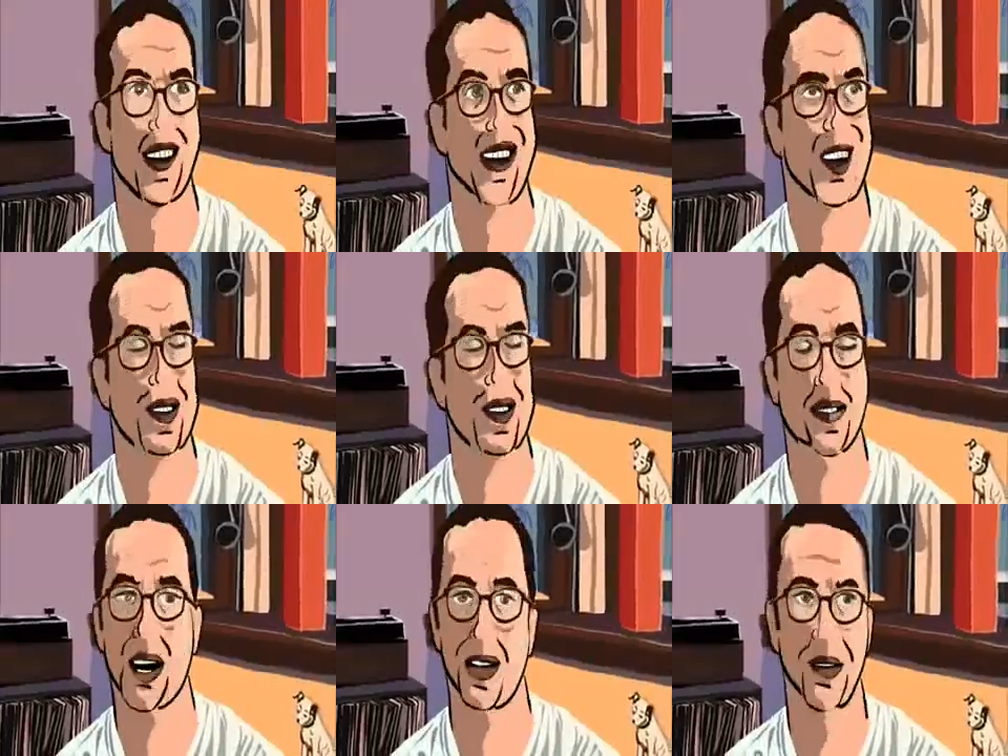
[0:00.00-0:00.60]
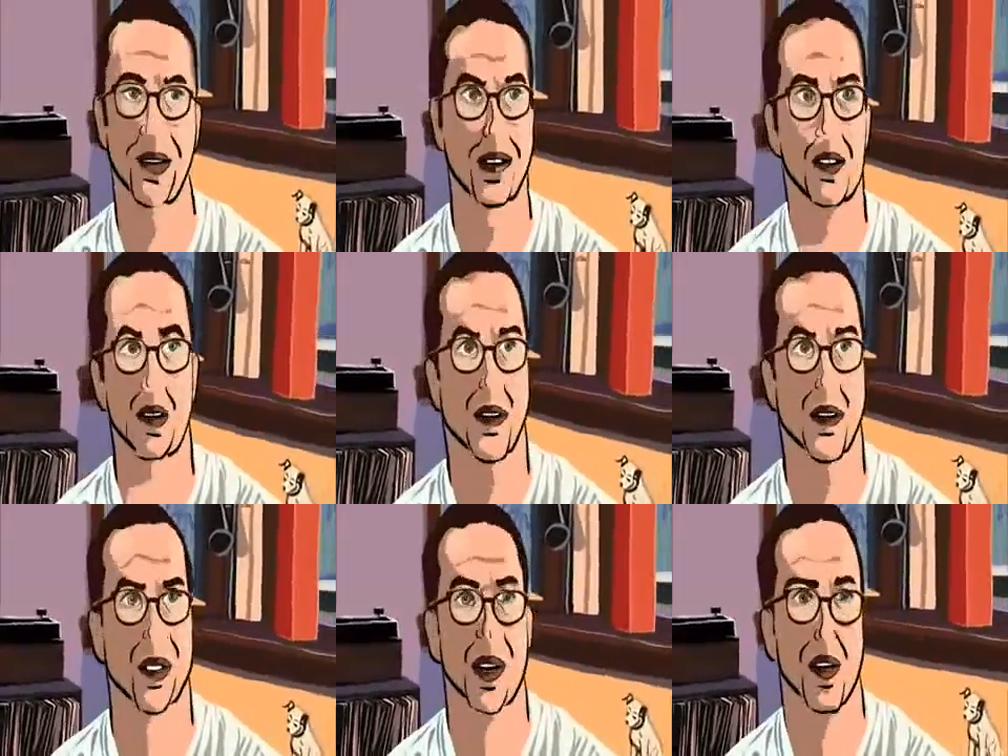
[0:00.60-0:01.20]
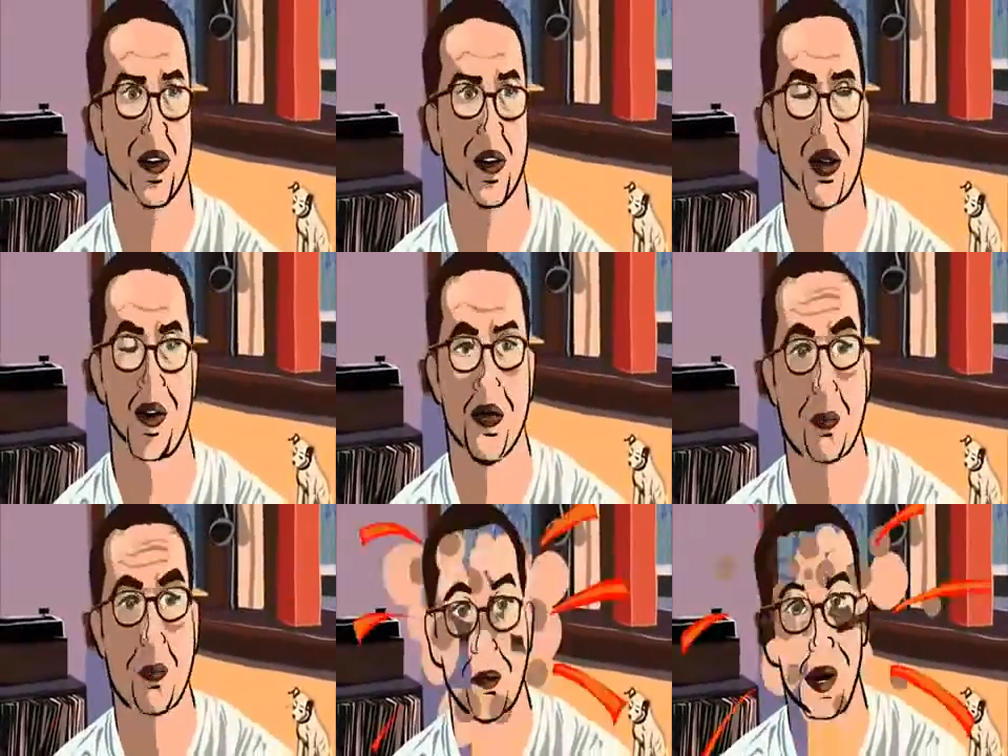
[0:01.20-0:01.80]
on. So now it starts to look
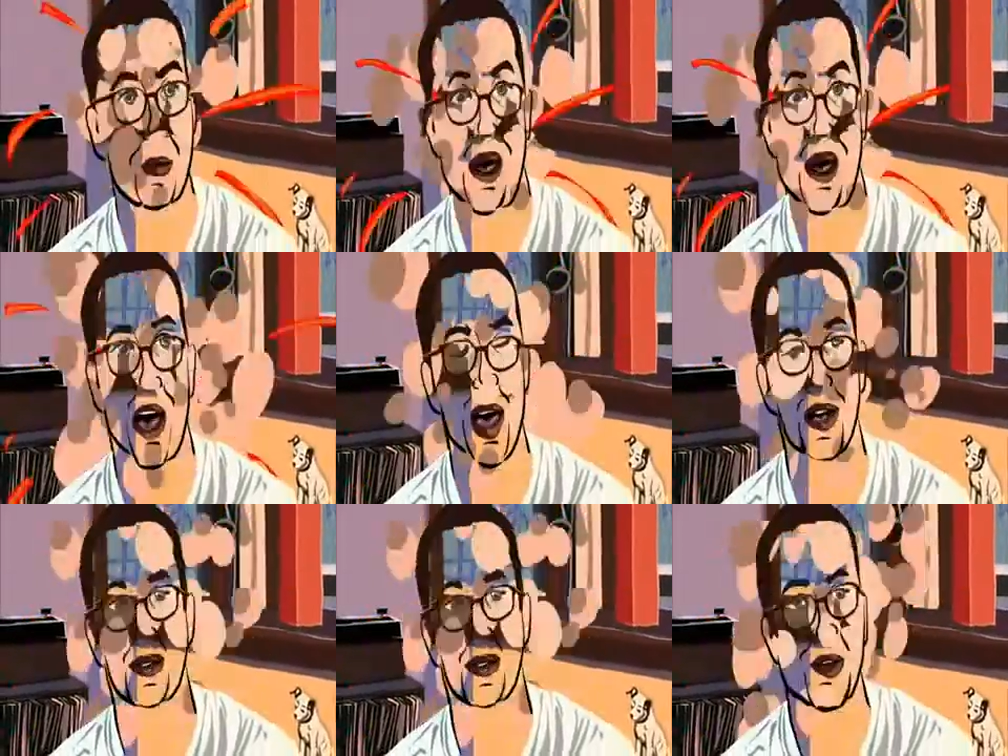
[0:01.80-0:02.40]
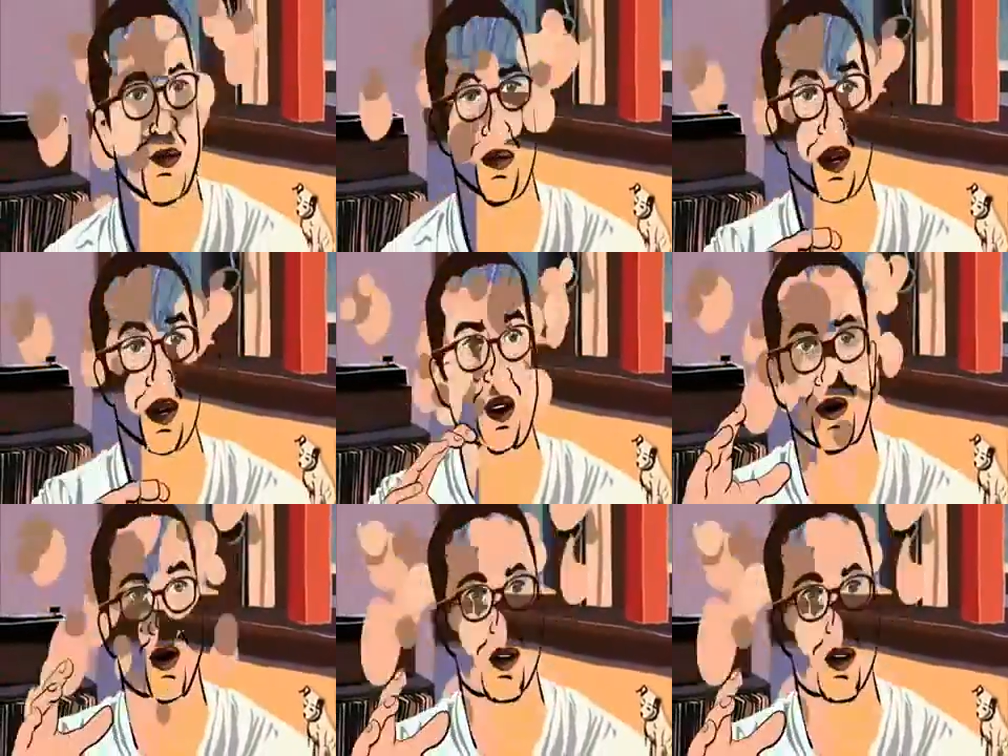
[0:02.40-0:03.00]
like the Big Bang set up the